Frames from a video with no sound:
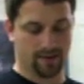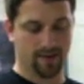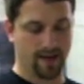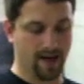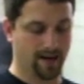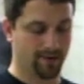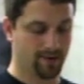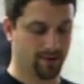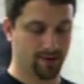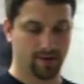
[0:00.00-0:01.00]
to the
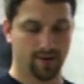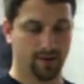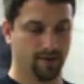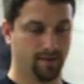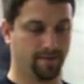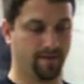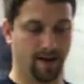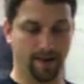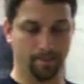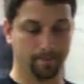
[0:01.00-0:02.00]
edge, you're
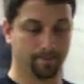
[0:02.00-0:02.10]
fine.